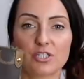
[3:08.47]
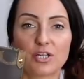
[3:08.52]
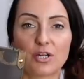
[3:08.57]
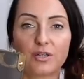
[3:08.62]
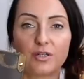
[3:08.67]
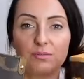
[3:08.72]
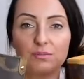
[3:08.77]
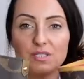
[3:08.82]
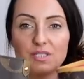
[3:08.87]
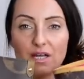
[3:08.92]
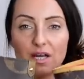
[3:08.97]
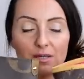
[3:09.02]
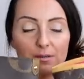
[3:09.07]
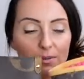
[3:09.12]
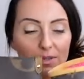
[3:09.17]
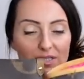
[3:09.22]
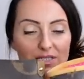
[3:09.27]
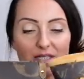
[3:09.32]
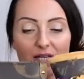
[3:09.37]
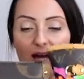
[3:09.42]
show you them side
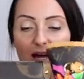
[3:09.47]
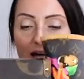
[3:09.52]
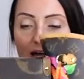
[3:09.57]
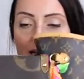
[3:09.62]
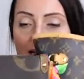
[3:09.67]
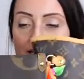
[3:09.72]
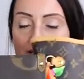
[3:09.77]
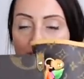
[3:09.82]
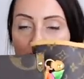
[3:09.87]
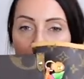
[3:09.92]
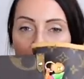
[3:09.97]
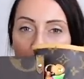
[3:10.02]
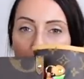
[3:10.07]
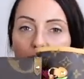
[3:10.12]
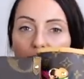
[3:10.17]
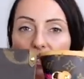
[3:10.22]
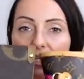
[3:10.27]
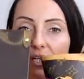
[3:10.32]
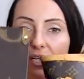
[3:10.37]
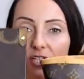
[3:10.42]
by side.
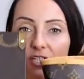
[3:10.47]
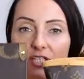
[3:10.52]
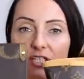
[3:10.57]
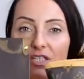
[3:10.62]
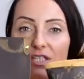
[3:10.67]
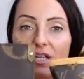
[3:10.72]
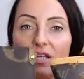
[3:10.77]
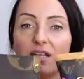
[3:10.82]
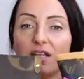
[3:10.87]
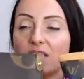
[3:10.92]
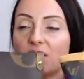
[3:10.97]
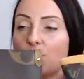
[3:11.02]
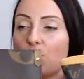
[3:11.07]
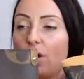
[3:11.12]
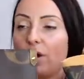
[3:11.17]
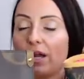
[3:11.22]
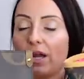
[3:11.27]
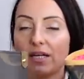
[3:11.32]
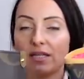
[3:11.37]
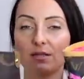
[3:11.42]
Like, you could just see this
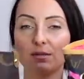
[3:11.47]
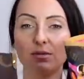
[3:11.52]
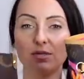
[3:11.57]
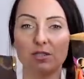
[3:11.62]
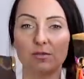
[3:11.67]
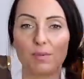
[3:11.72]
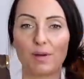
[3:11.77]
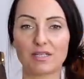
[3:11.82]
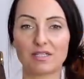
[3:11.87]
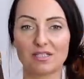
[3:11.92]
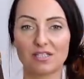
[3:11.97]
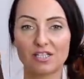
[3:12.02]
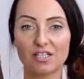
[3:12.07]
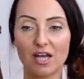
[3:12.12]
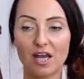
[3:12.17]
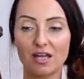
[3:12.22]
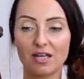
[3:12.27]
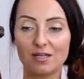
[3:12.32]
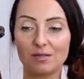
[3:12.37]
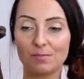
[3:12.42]
one has a much better
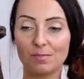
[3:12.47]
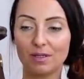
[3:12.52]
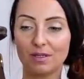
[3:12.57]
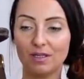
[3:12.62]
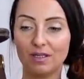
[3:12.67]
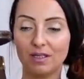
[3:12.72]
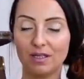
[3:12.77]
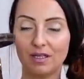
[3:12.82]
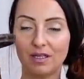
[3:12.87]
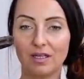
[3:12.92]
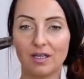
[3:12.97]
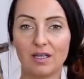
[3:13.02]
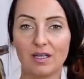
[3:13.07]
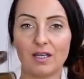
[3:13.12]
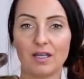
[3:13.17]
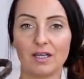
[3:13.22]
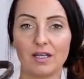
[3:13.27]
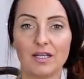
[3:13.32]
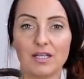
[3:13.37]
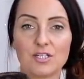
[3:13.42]
shape.
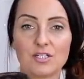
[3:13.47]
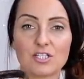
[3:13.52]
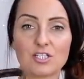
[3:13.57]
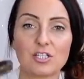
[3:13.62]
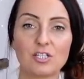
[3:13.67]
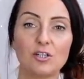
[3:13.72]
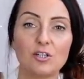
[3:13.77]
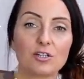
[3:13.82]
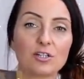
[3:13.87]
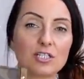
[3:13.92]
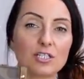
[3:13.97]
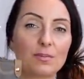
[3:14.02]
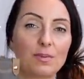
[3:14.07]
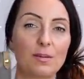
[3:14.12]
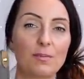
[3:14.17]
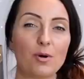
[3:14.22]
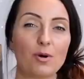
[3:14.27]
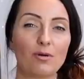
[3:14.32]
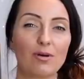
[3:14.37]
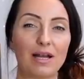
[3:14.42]
It just looks a
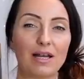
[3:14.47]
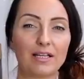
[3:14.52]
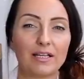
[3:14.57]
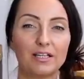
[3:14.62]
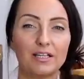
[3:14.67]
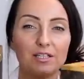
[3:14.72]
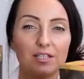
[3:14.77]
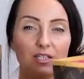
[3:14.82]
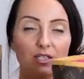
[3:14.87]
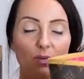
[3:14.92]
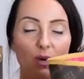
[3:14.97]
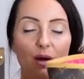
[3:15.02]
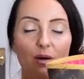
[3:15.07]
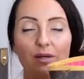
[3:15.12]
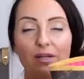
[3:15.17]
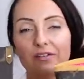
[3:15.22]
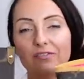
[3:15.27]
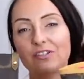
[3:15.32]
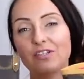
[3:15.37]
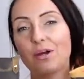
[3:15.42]
bit more elegant as well,
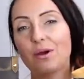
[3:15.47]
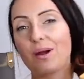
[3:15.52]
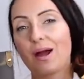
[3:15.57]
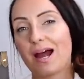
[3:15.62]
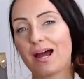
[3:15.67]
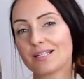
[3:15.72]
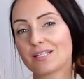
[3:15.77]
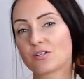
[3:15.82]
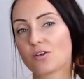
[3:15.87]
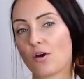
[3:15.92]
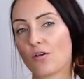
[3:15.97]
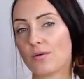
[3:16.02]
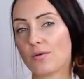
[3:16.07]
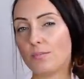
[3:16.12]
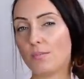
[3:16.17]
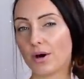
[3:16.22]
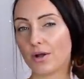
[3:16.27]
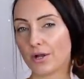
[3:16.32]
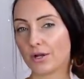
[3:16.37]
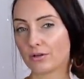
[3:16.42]
even though it has got the
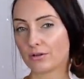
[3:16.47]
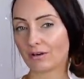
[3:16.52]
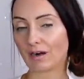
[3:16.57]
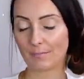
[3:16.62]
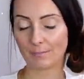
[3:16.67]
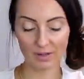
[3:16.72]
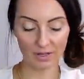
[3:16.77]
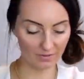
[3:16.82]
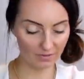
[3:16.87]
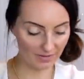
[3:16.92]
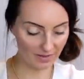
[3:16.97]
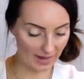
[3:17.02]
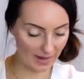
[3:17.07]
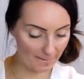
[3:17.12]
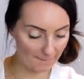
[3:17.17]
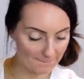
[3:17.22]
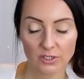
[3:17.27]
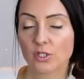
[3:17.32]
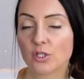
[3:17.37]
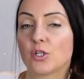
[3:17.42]
monogram on
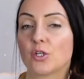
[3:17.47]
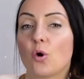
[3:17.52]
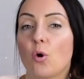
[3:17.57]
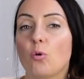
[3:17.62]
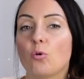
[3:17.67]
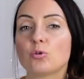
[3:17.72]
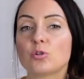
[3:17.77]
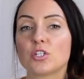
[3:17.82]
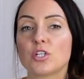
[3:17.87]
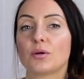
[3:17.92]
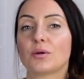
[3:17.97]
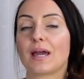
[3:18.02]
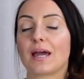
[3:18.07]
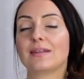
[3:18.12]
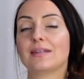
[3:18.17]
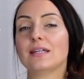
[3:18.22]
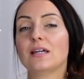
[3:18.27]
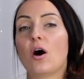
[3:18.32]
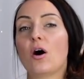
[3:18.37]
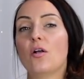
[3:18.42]
there. You can also get the